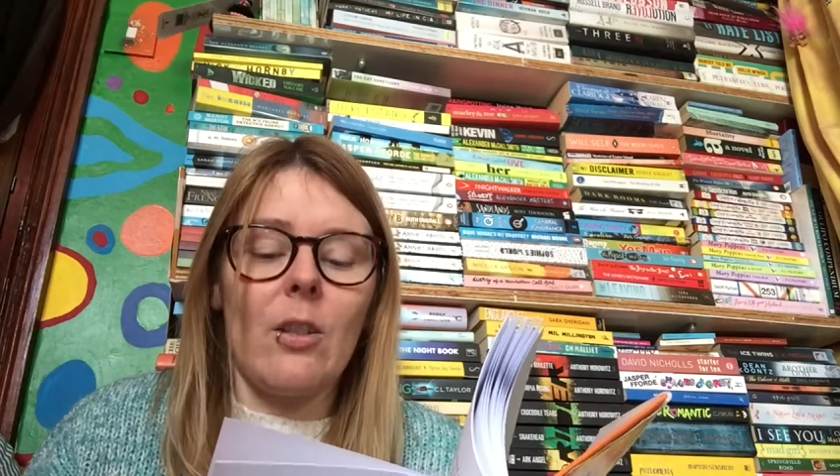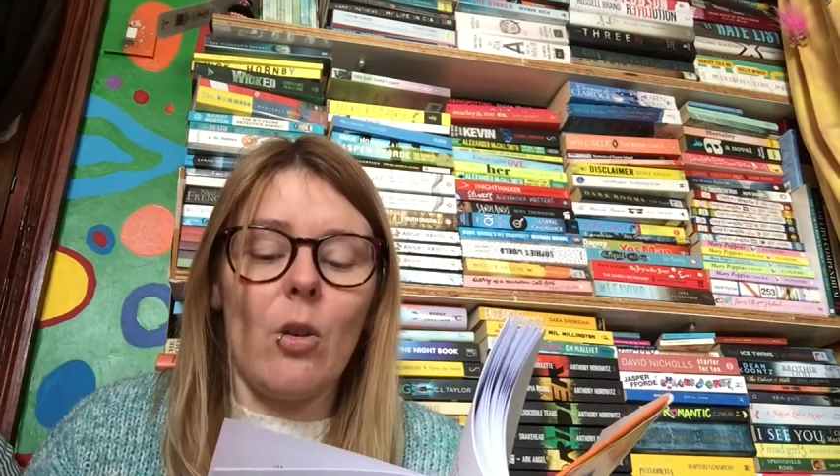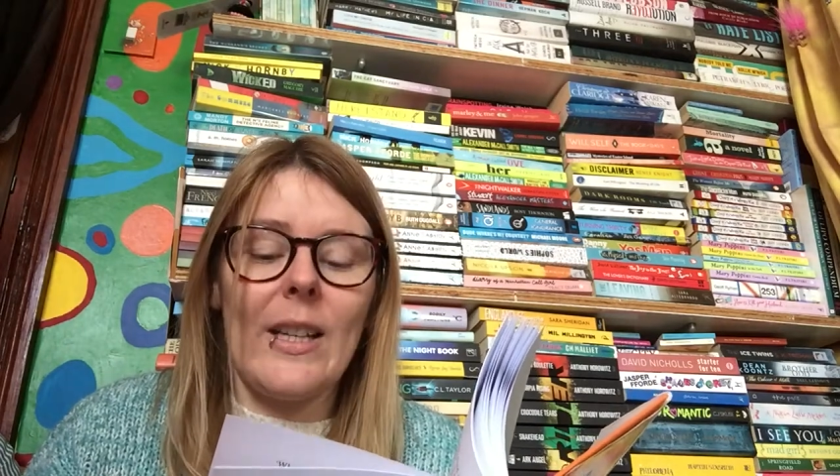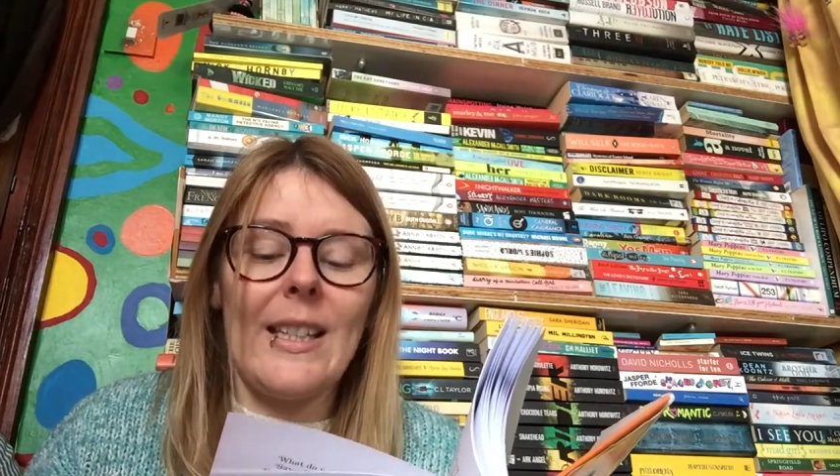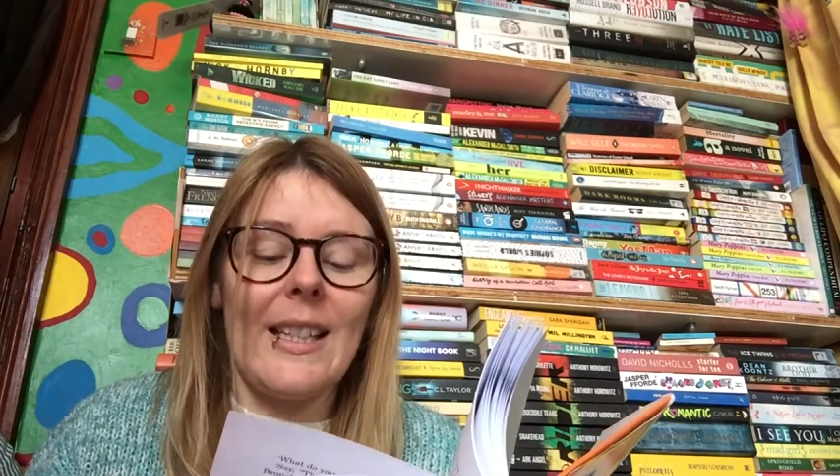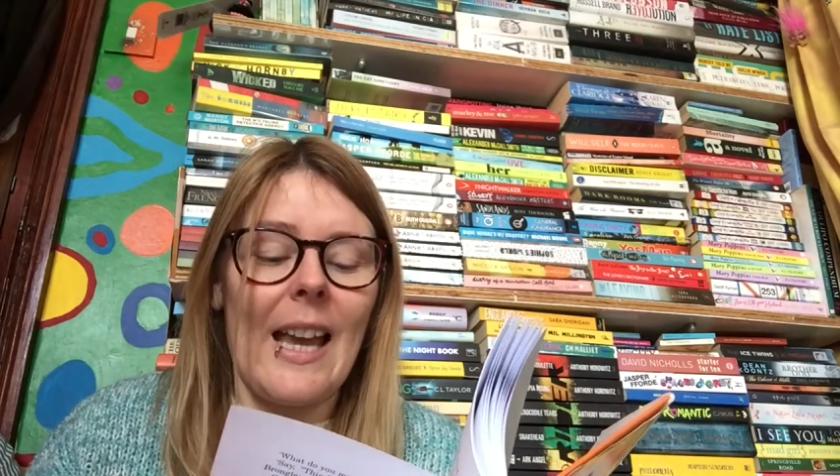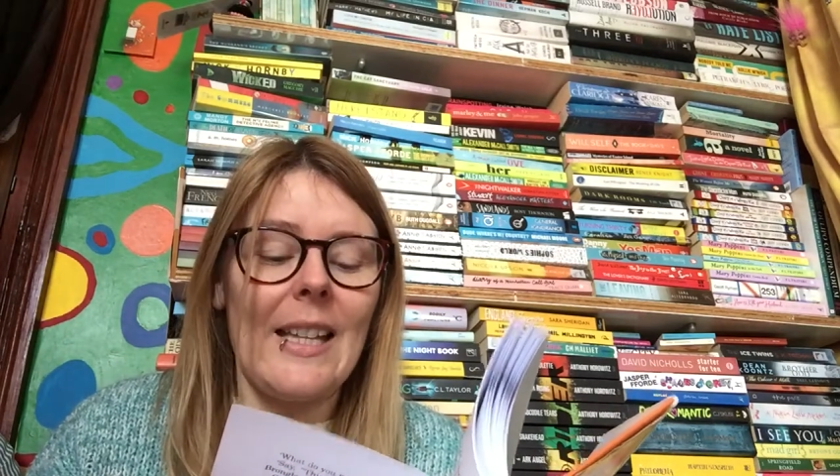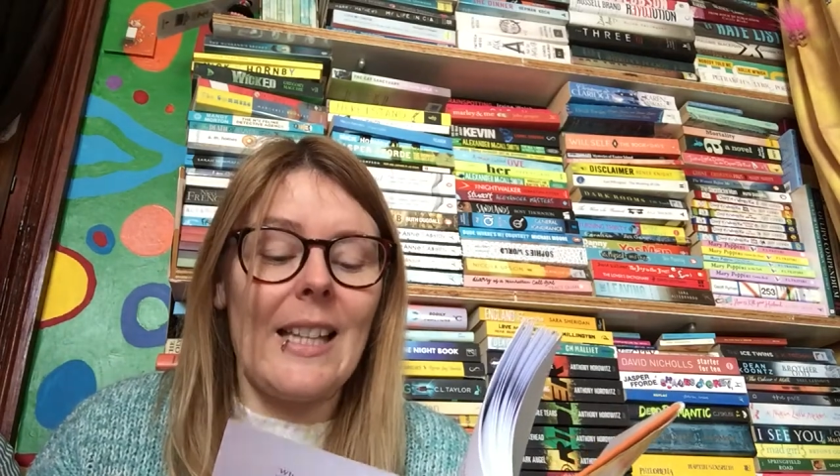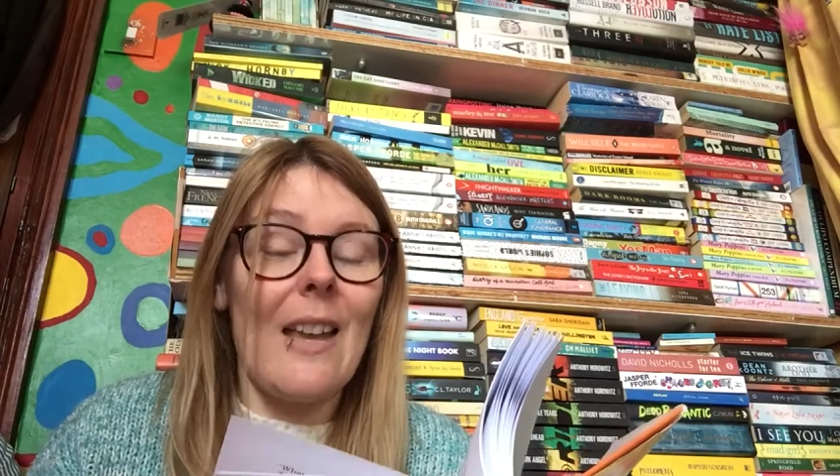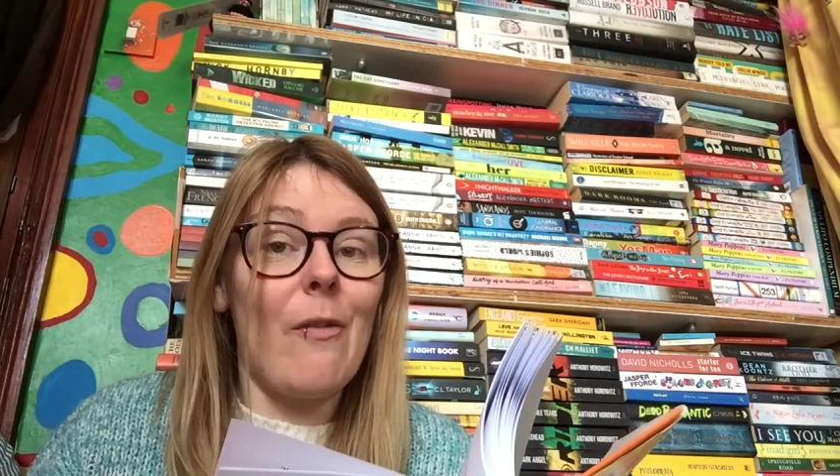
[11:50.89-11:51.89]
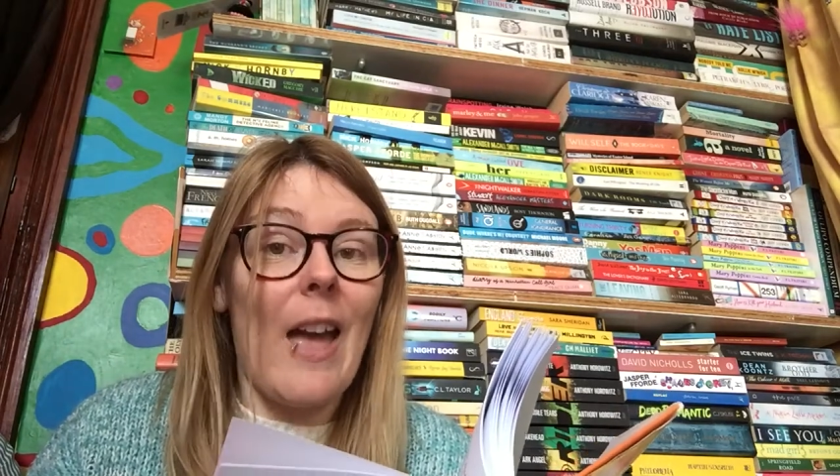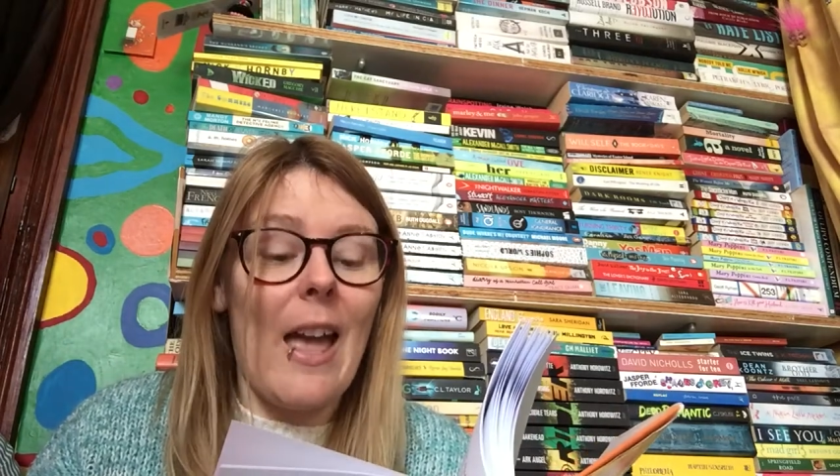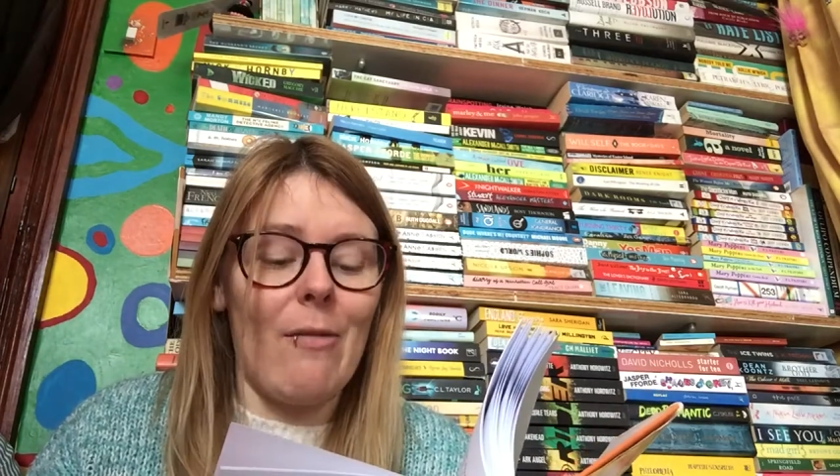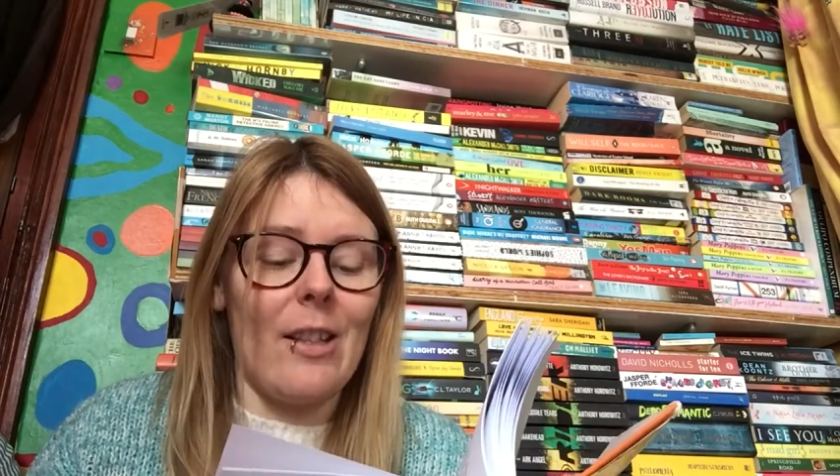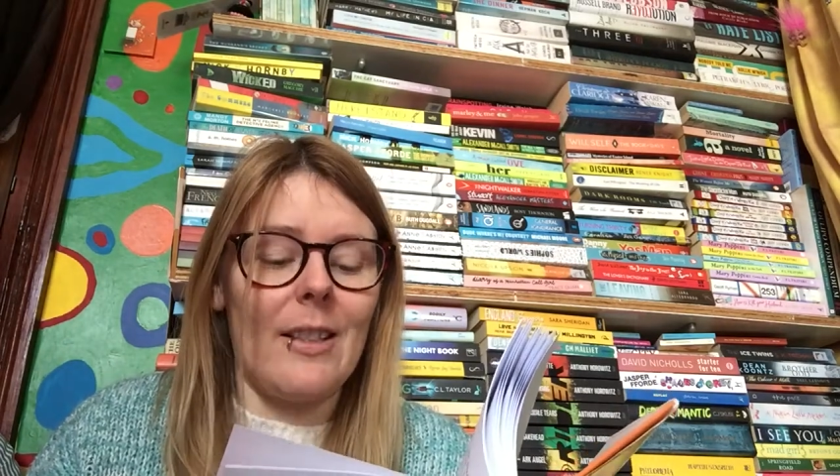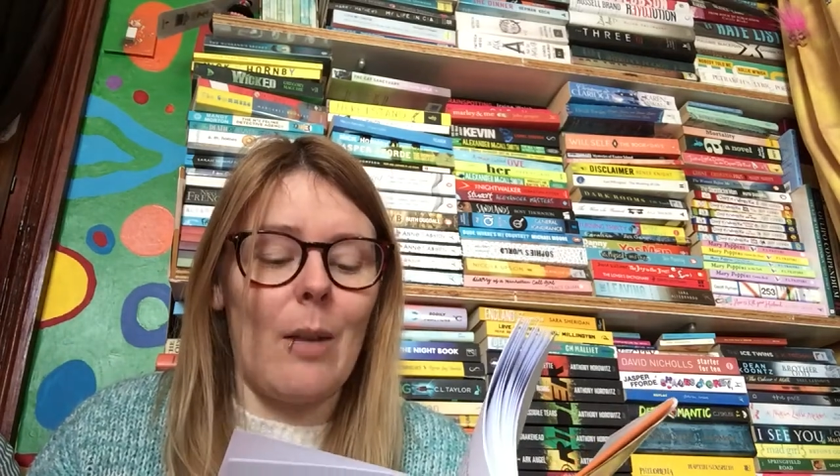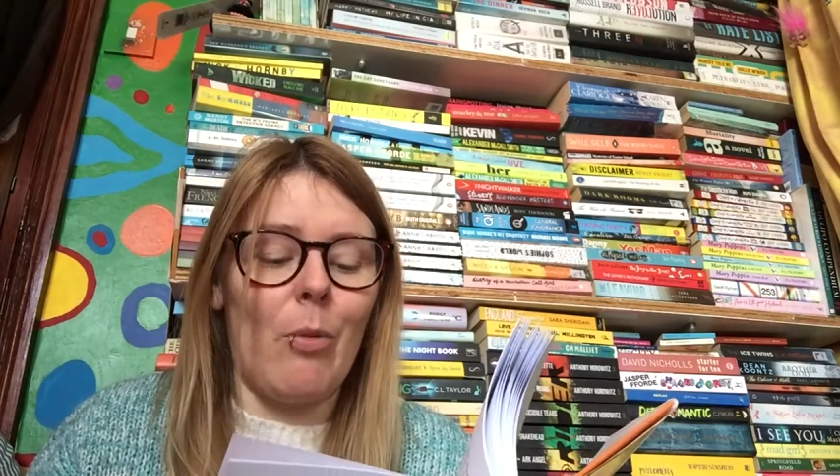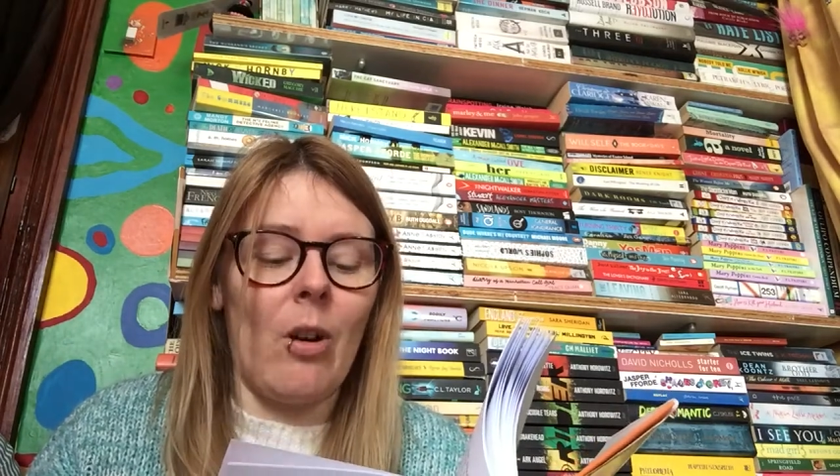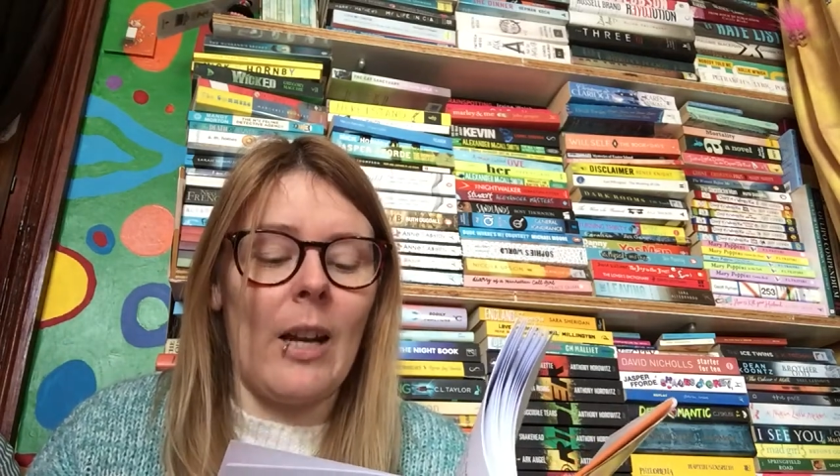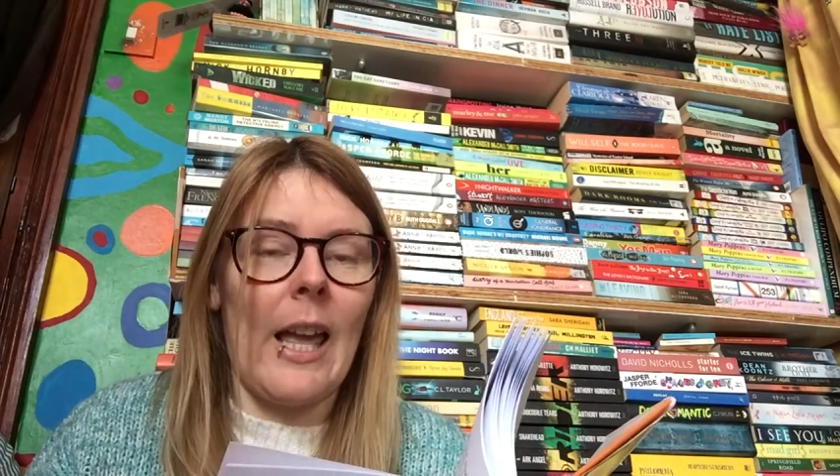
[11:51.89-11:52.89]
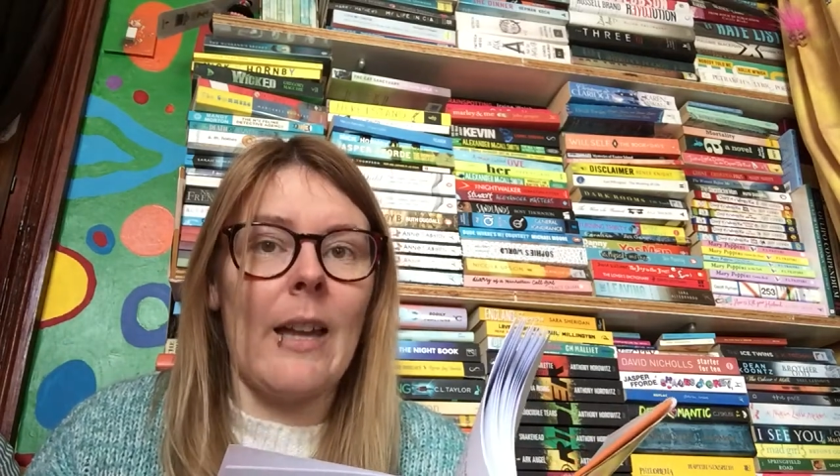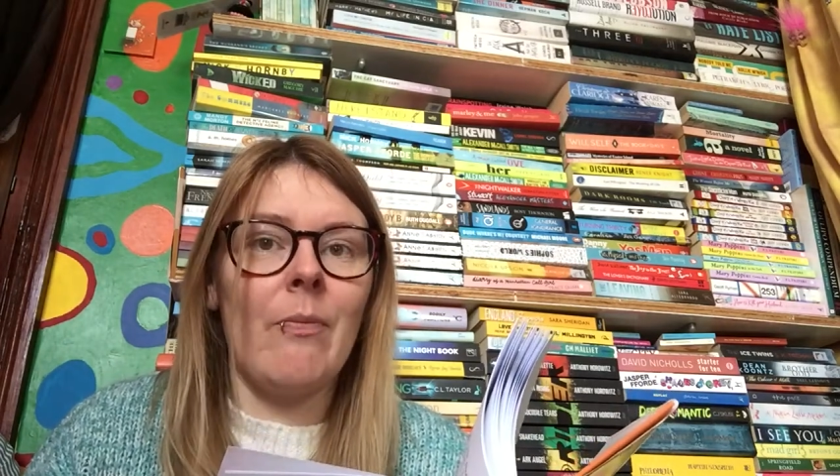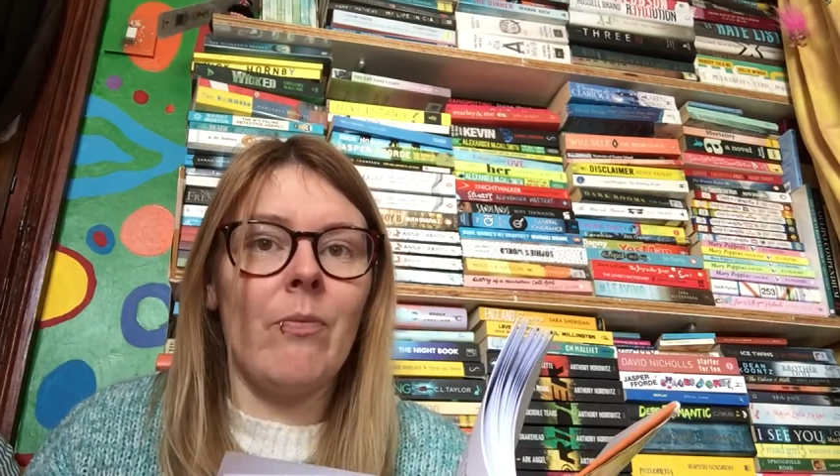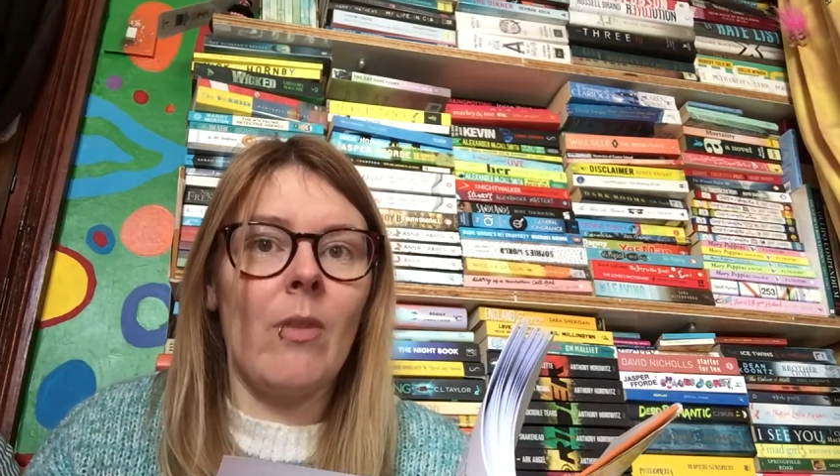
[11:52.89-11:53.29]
or he stays here forever," said Brongley.